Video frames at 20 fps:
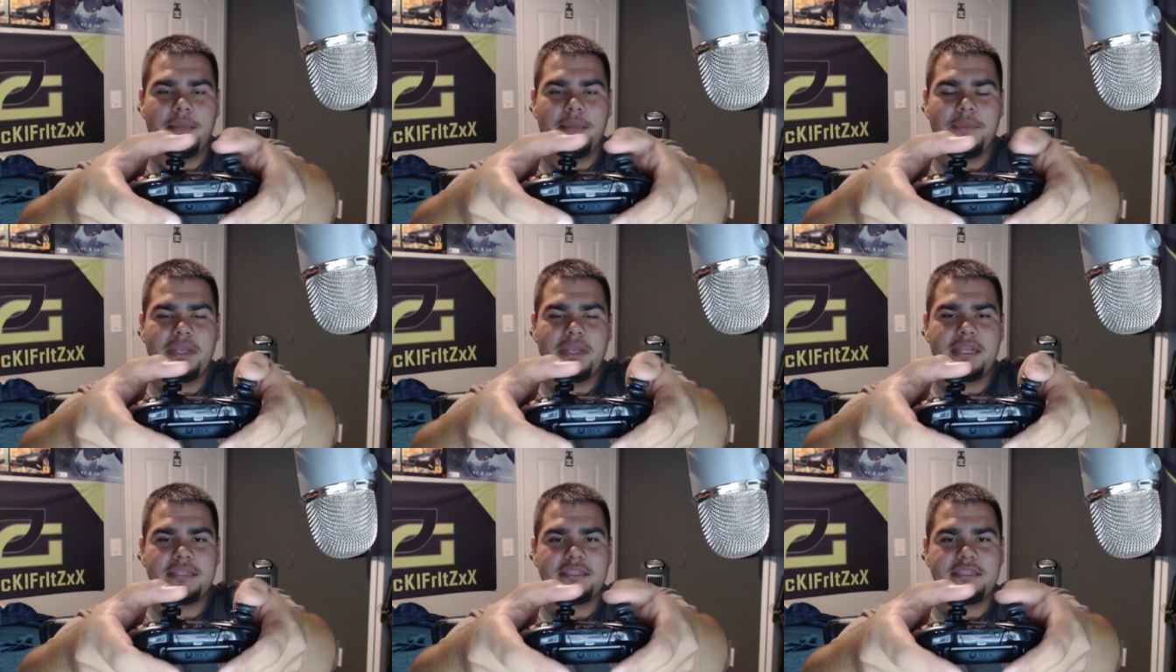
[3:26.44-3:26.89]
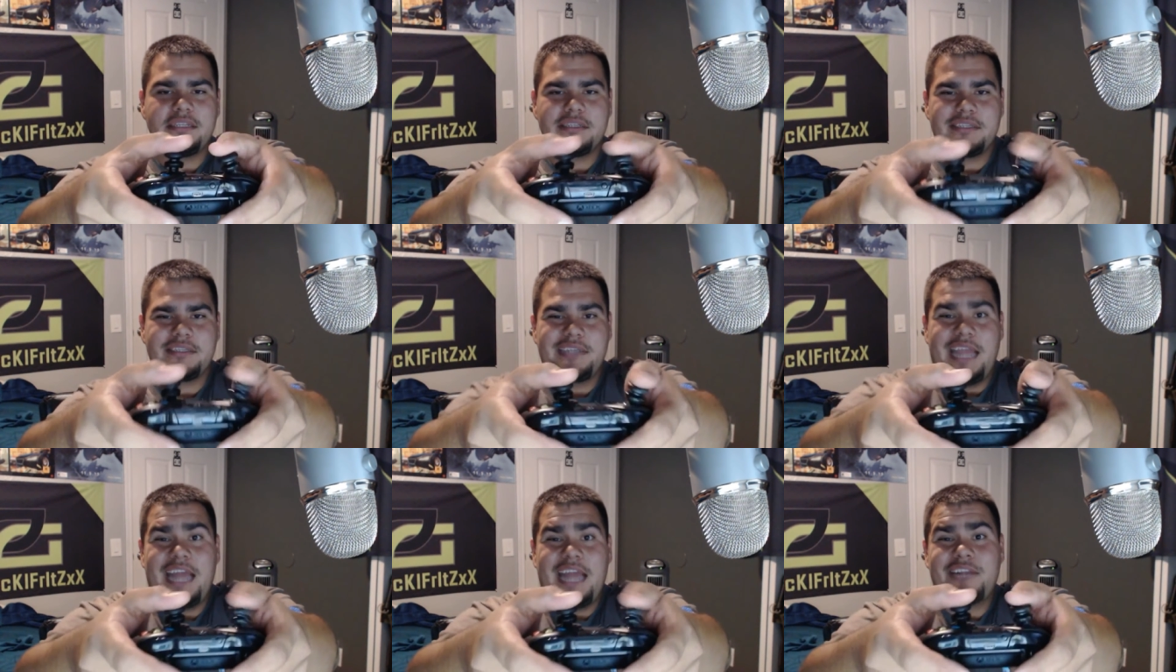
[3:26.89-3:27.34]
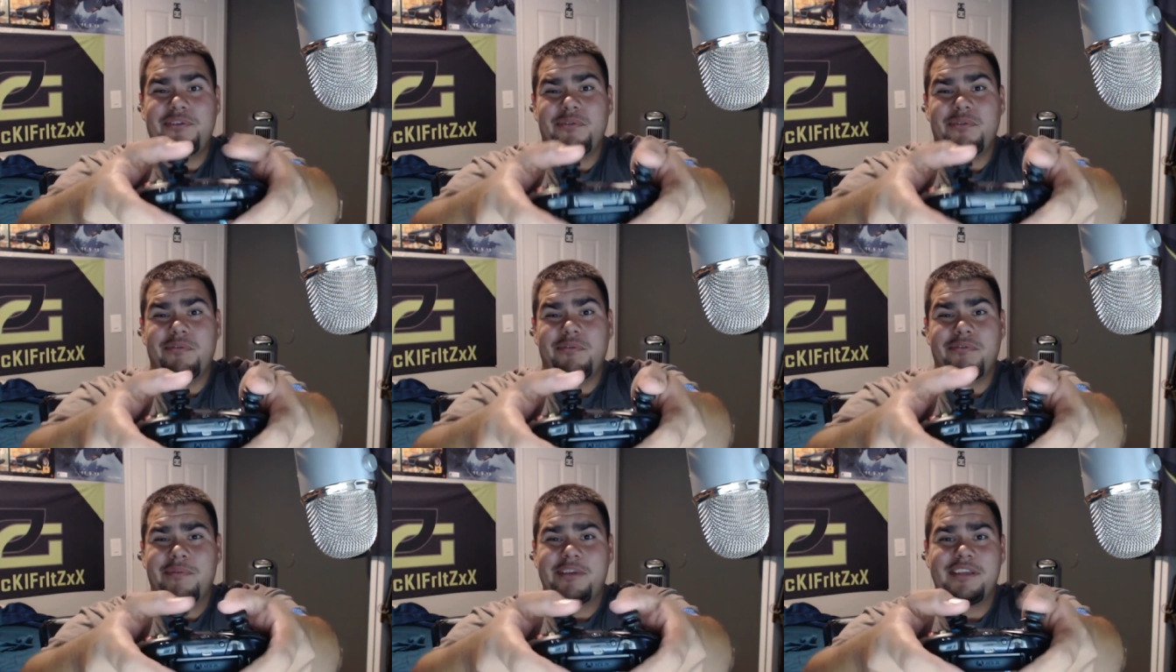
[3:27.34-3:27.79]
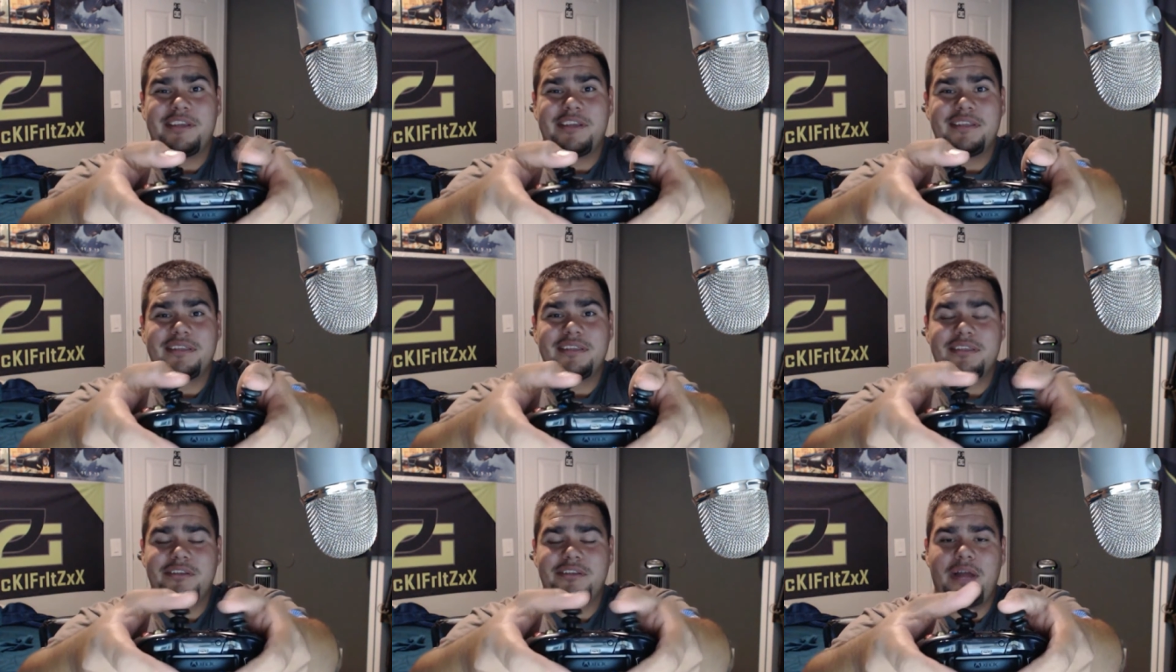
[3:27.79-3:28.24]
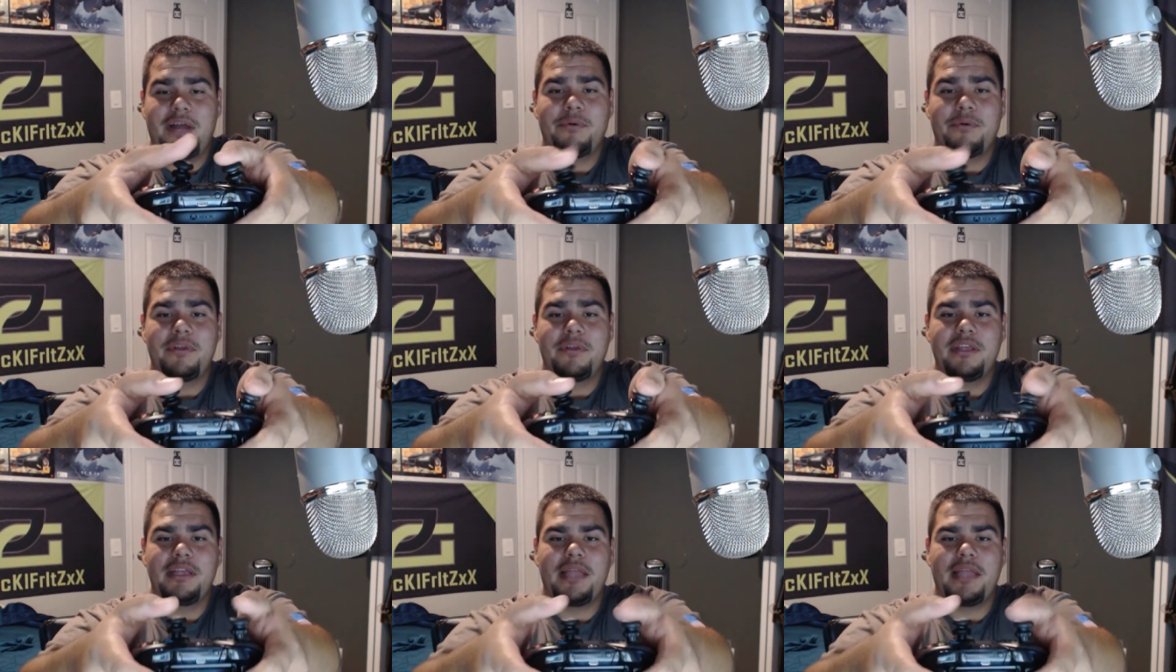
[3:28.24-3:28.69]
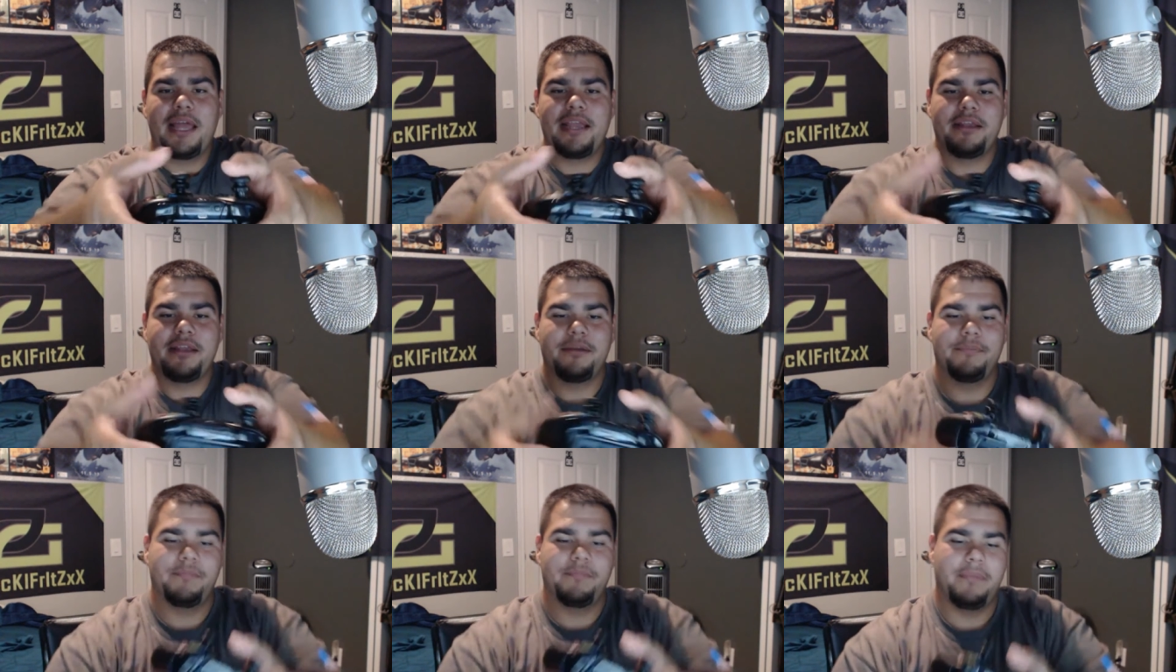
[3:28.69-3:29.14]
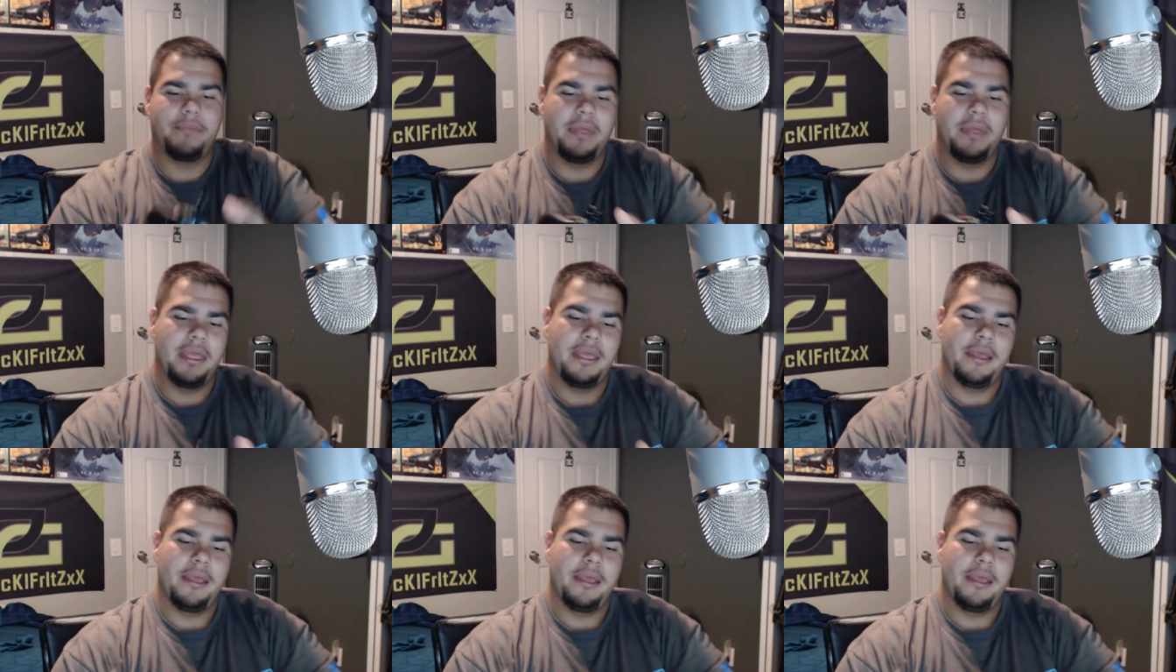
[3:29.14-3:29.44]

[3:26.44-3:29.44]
I mean, it's just natural for me. So I really like them.